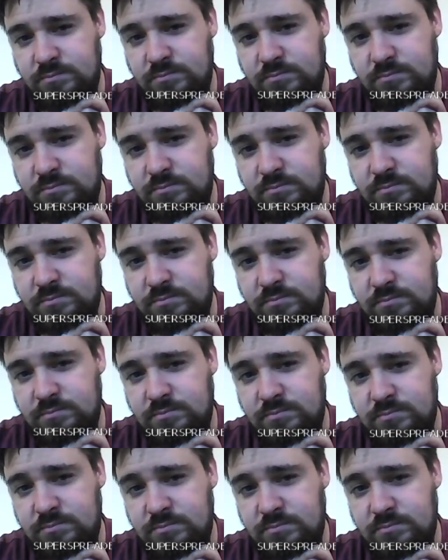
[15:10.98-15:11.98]

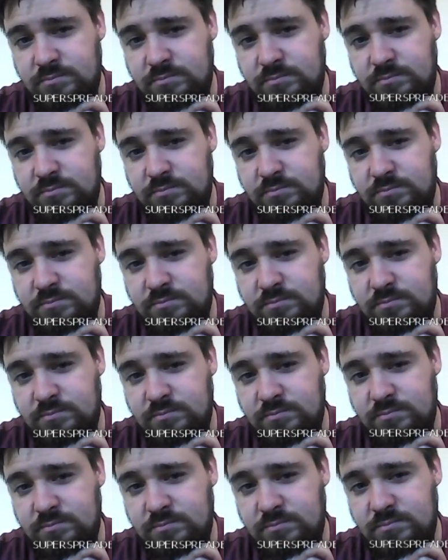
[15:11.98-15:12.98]

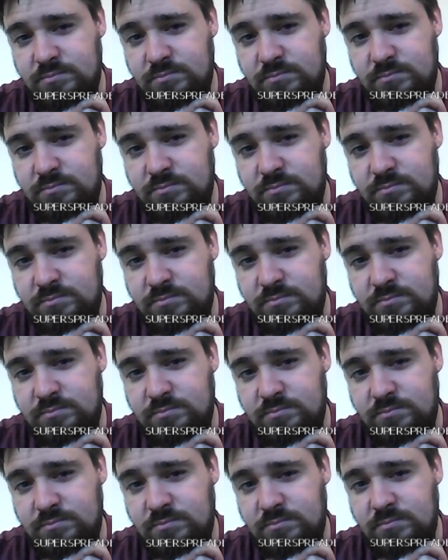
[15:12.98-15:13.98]

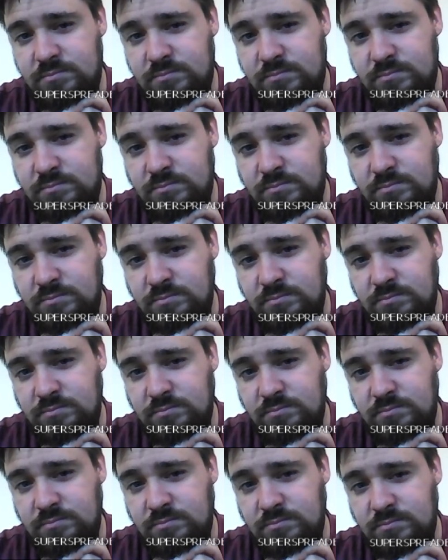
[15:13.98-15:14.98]

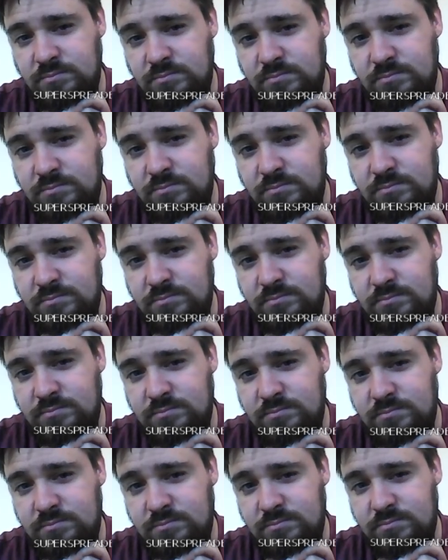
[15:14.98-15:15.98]

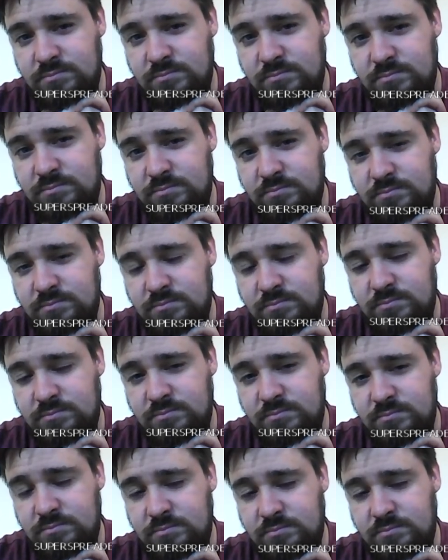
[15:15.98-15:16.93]
This person isn't speaking.